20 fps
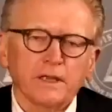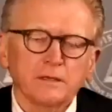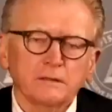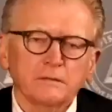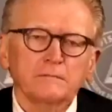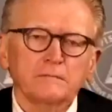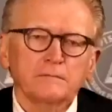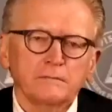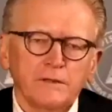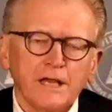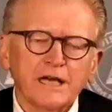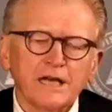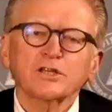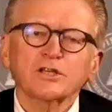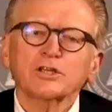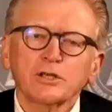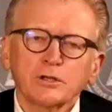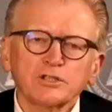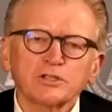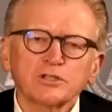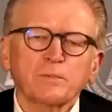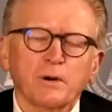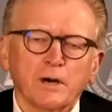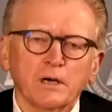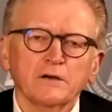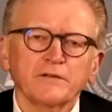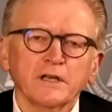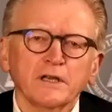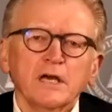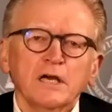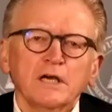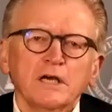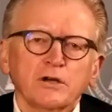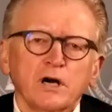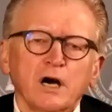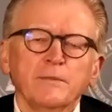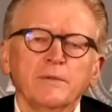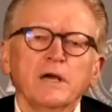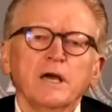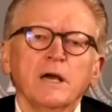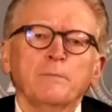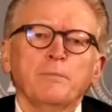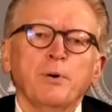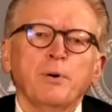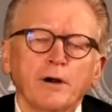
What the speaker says: of it. That's a huge part of it, Tom.